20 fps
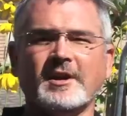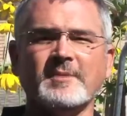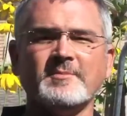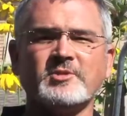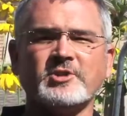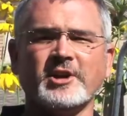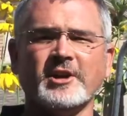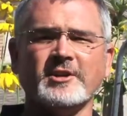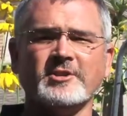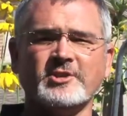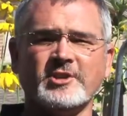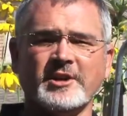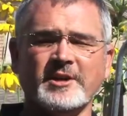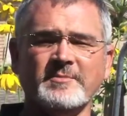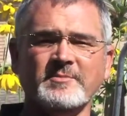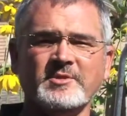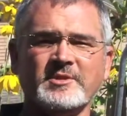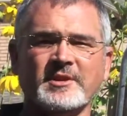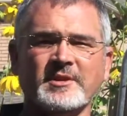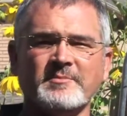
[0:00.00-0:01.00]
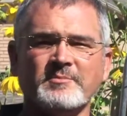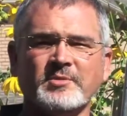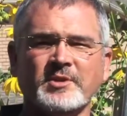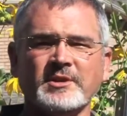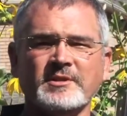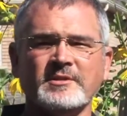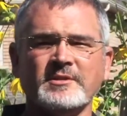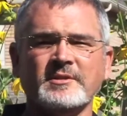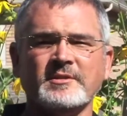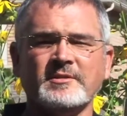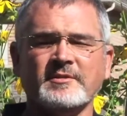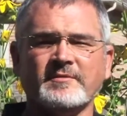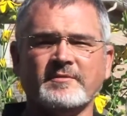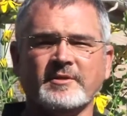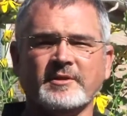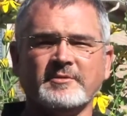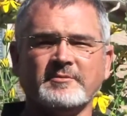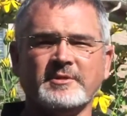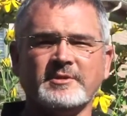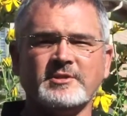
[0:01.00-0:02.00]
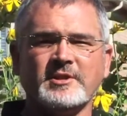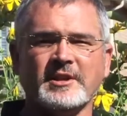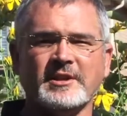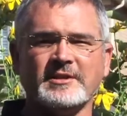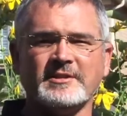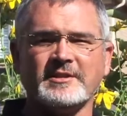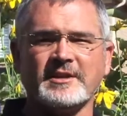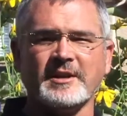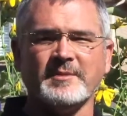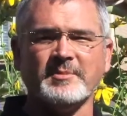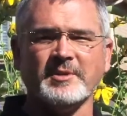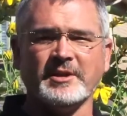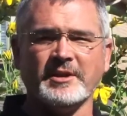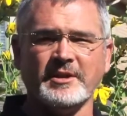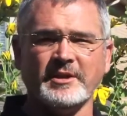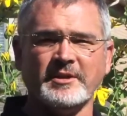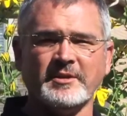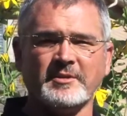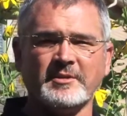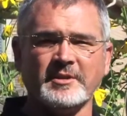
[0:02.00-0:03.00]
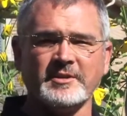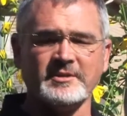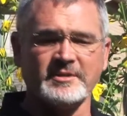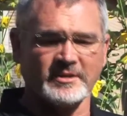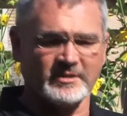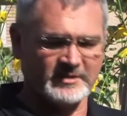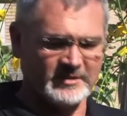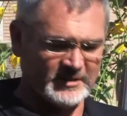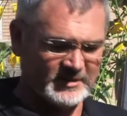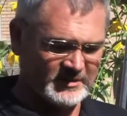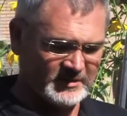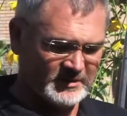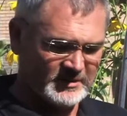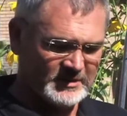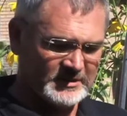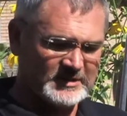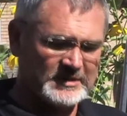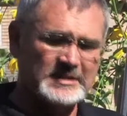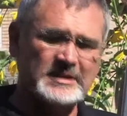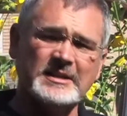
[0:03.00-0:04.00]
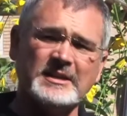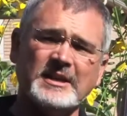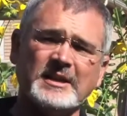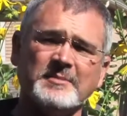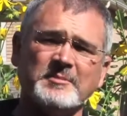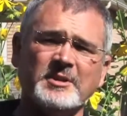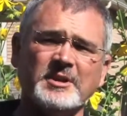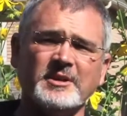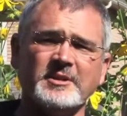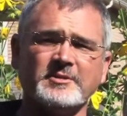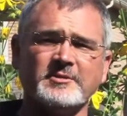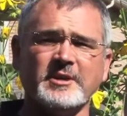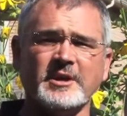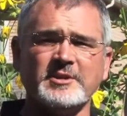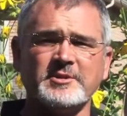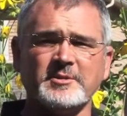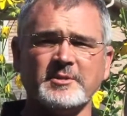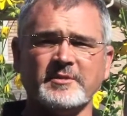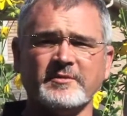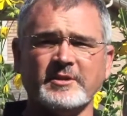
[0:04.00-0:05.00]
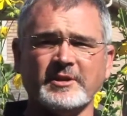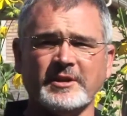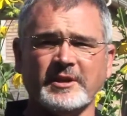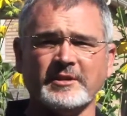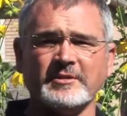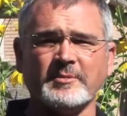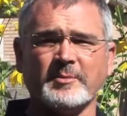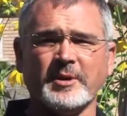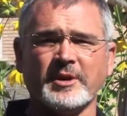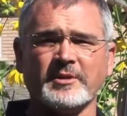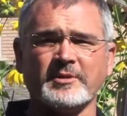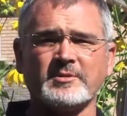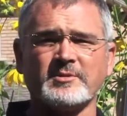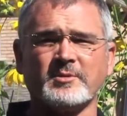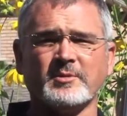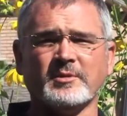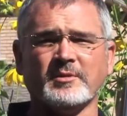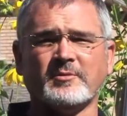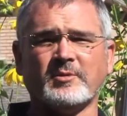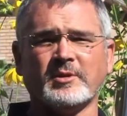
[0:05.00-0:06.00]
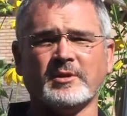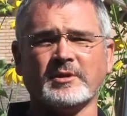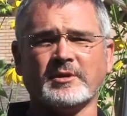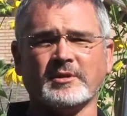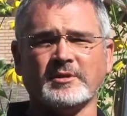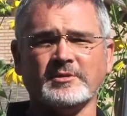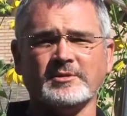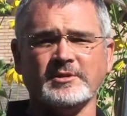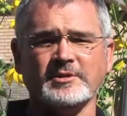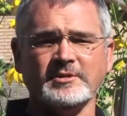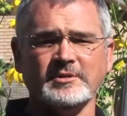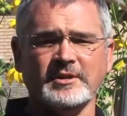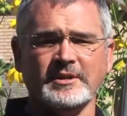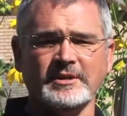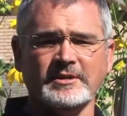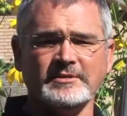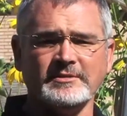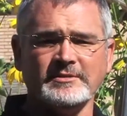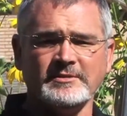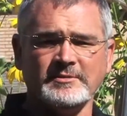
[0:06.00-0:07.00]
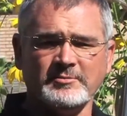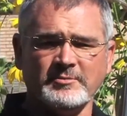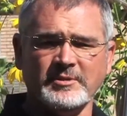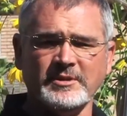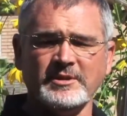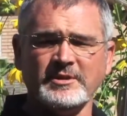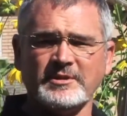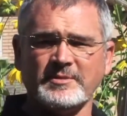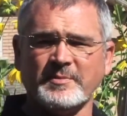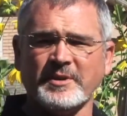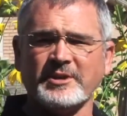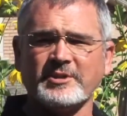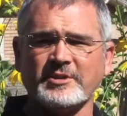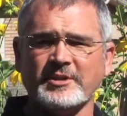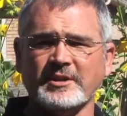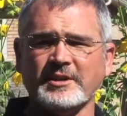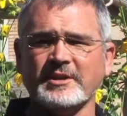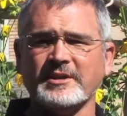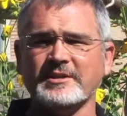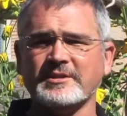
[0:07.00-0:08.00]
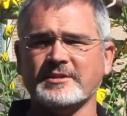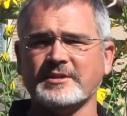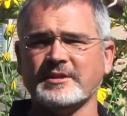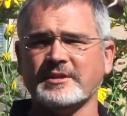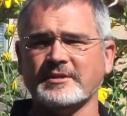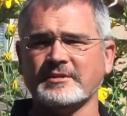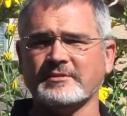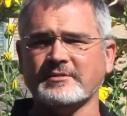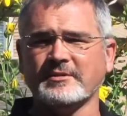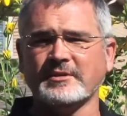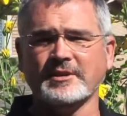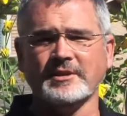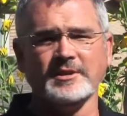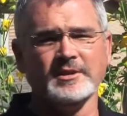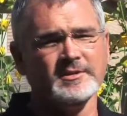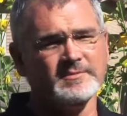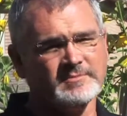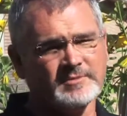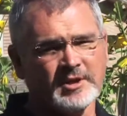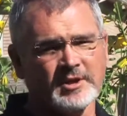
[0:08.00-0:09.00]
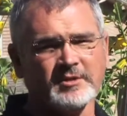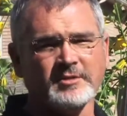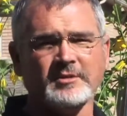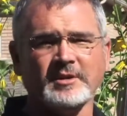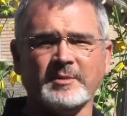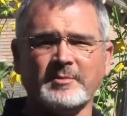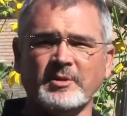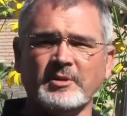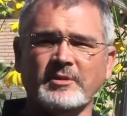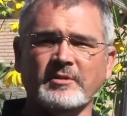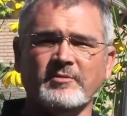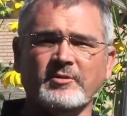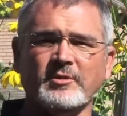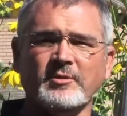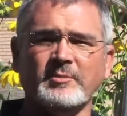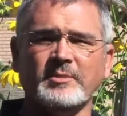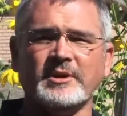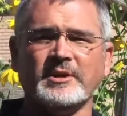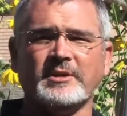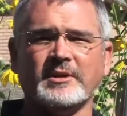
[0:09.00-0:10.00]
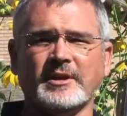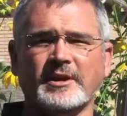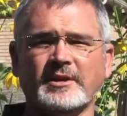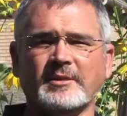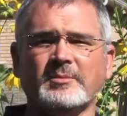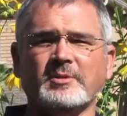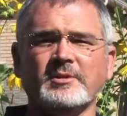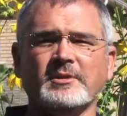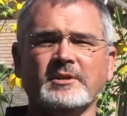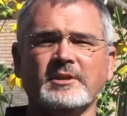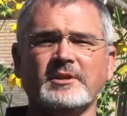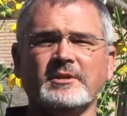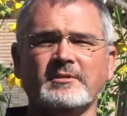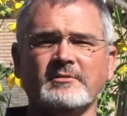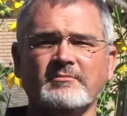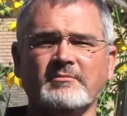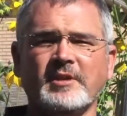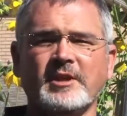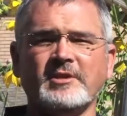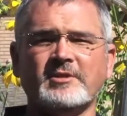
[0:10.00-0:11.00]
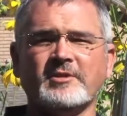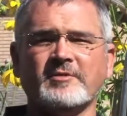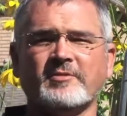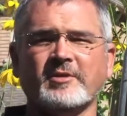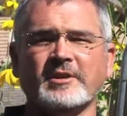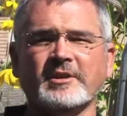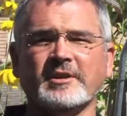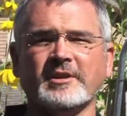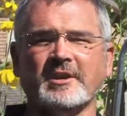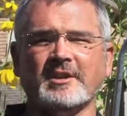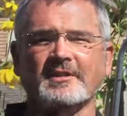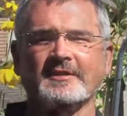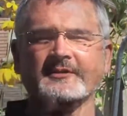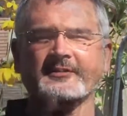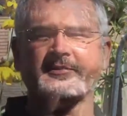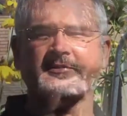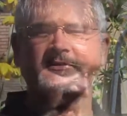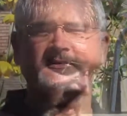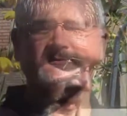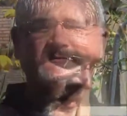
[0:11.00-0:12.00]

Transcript: I'm Sean James. I'm president of Fern Ridge Landscaping and Eco Consulting. I'm a graduate of the Niagara Park School of Horticulture, and we specialize in not only beautiful but edible and nature-friendly gardens.